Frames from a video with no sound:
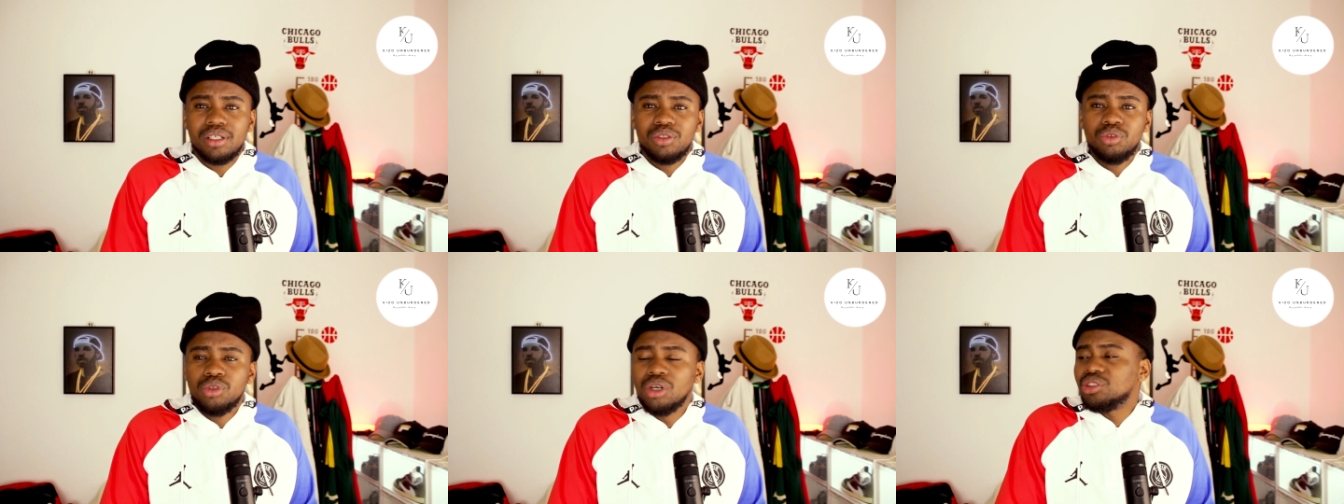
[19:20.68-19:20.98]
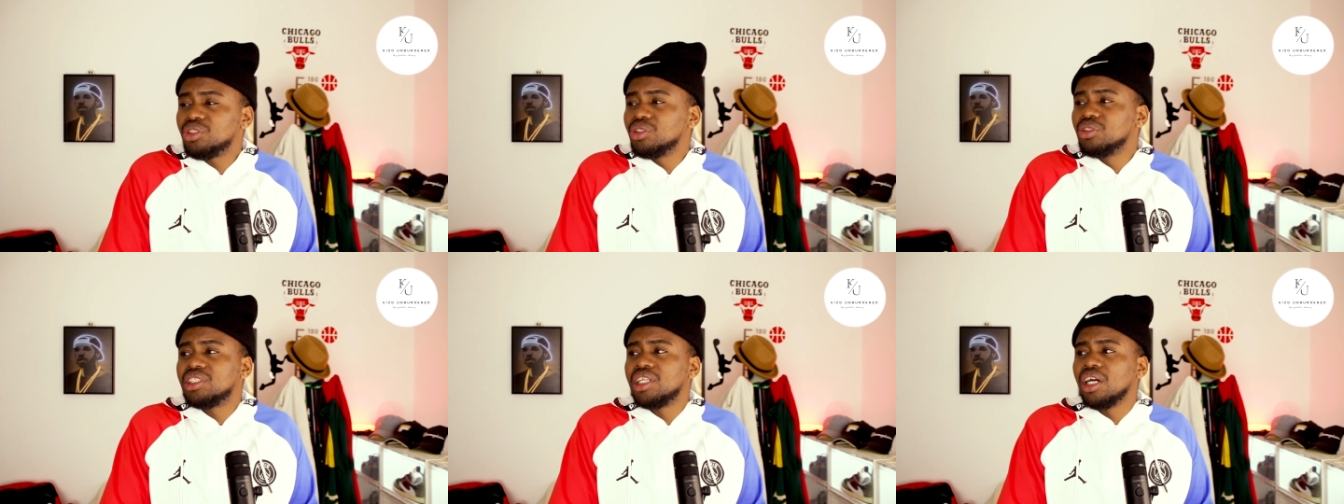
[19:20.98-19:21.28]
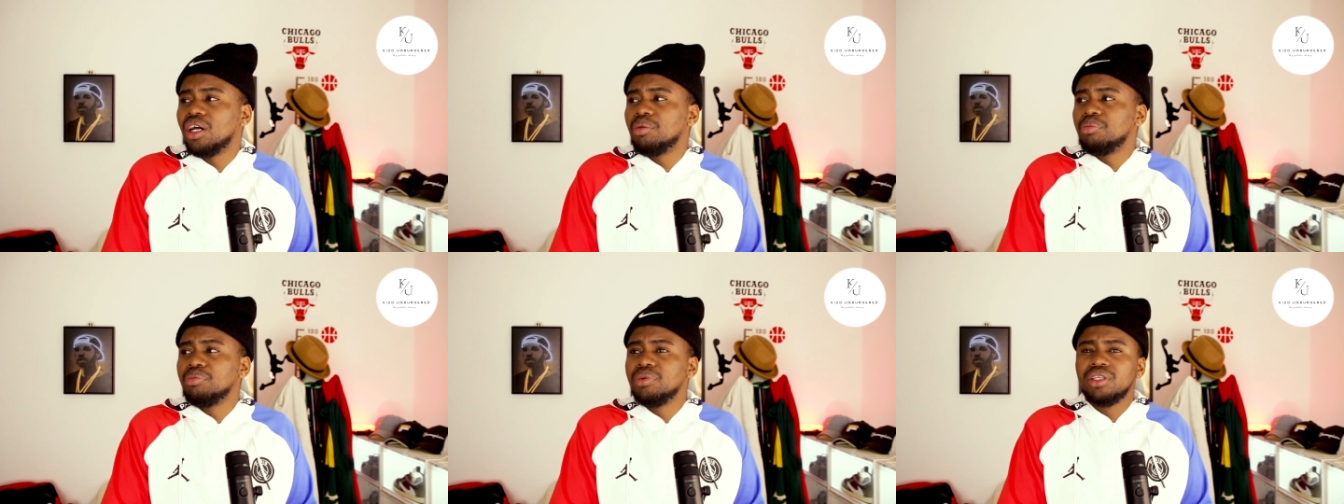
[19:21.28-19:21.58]
Not you
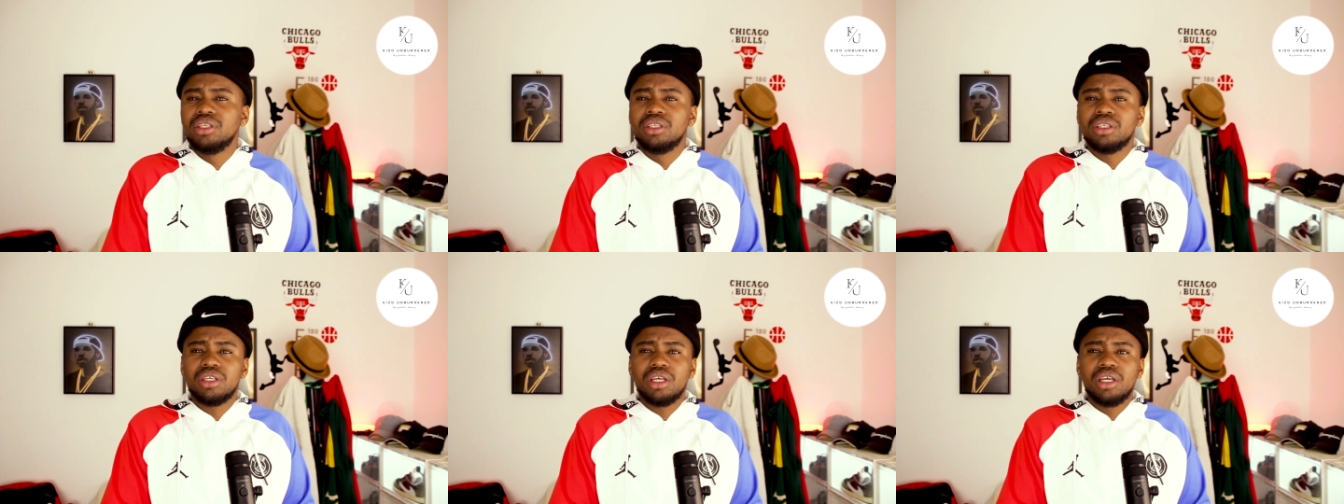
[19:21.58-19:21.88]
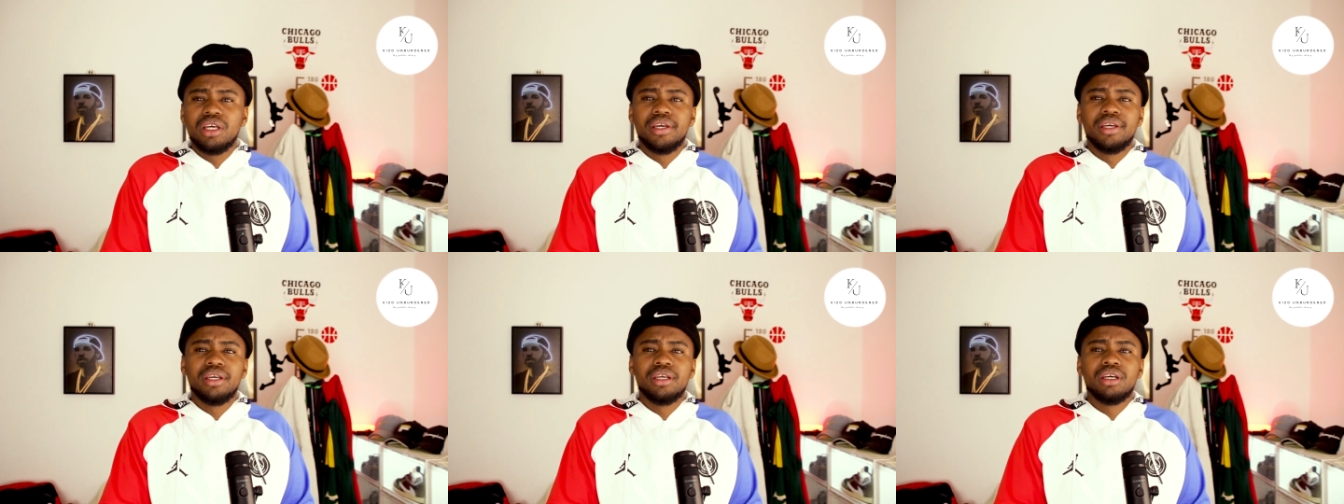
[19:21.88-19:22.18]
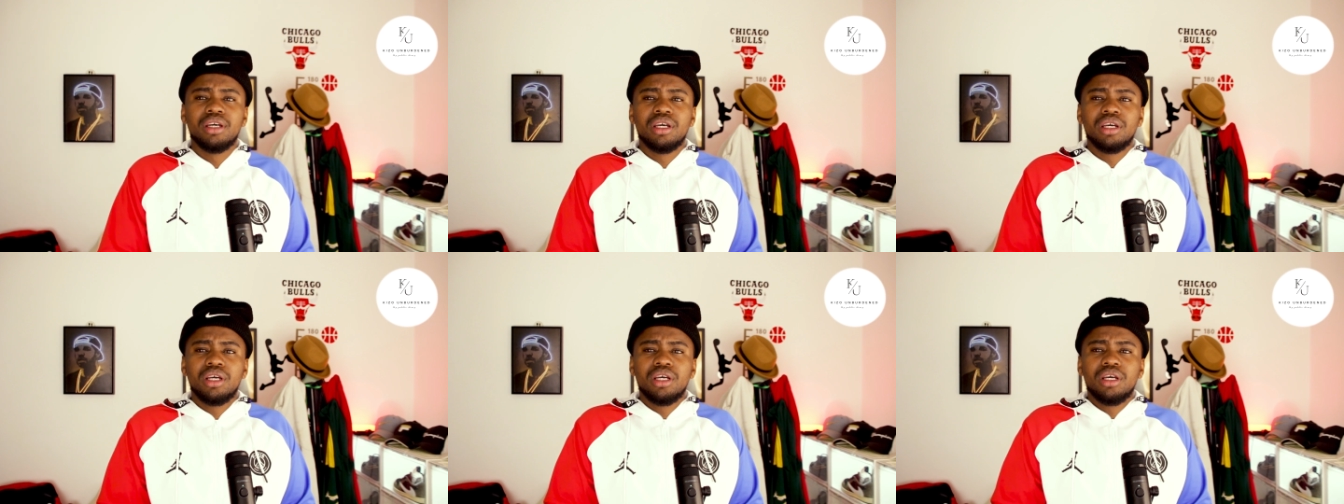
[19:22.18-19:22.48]
tell me,
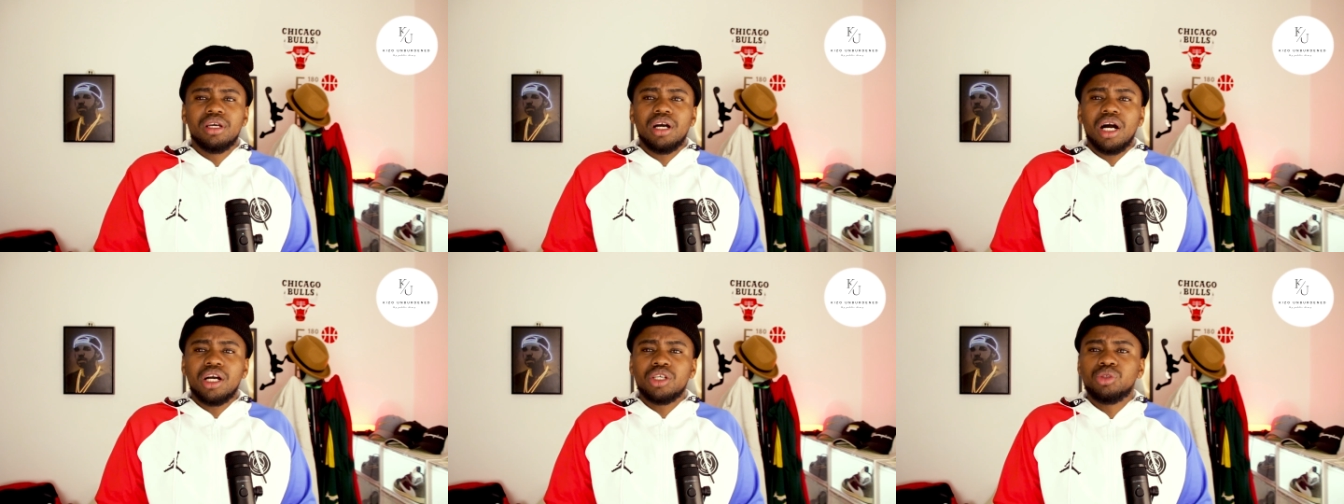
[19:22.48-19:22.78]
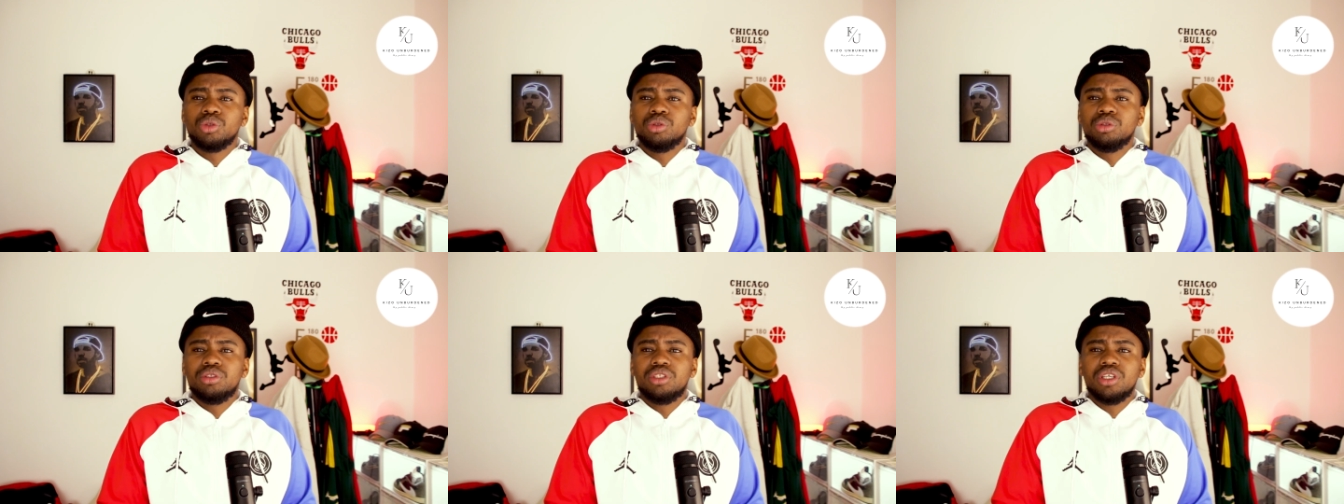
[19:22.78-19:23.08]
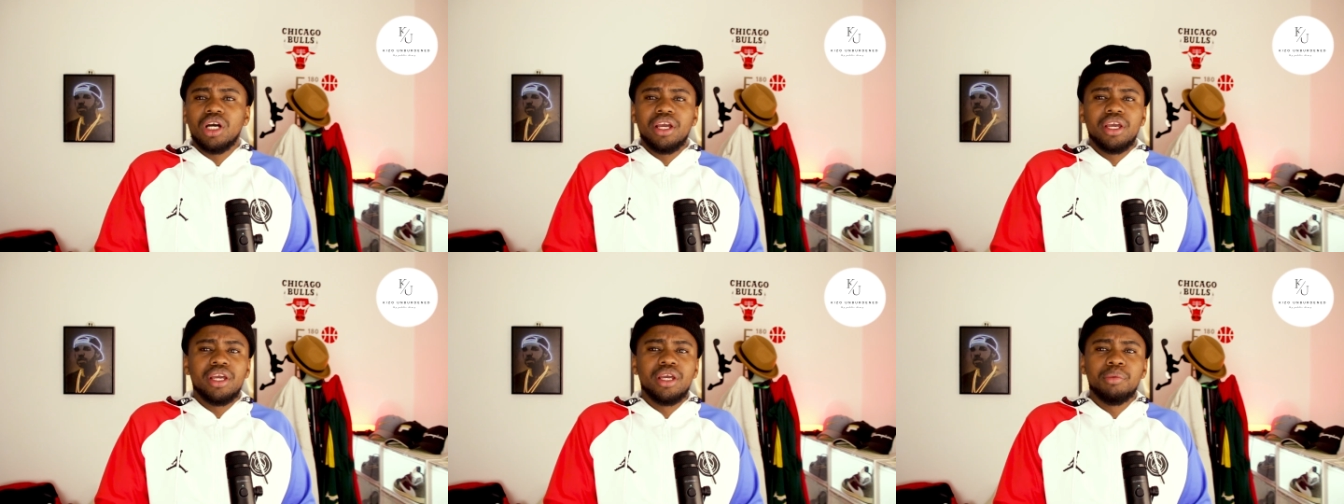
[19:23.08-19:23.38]

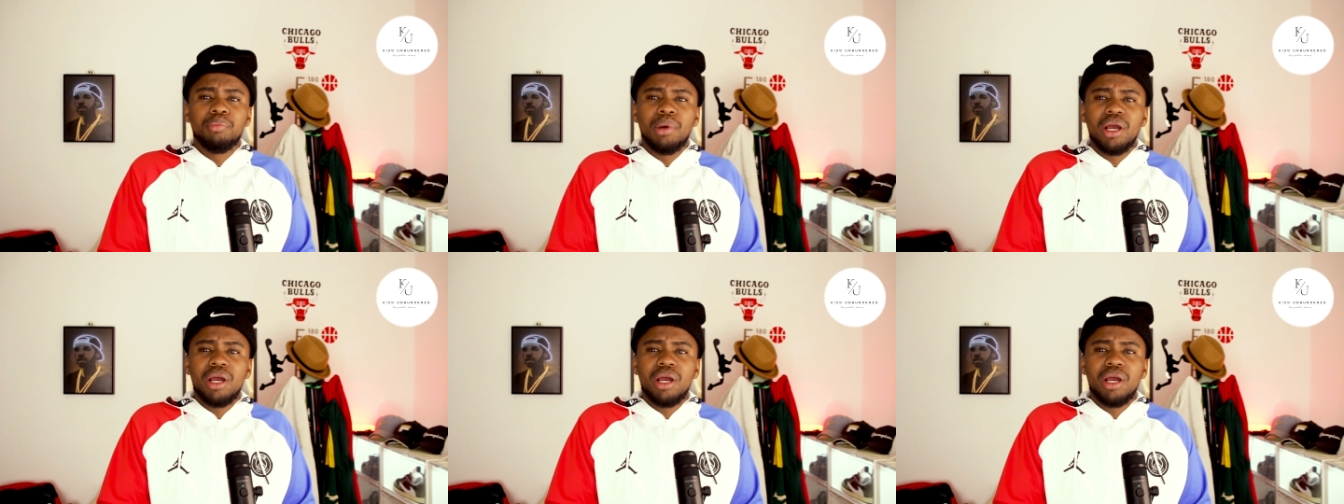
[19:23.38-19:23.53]
hey,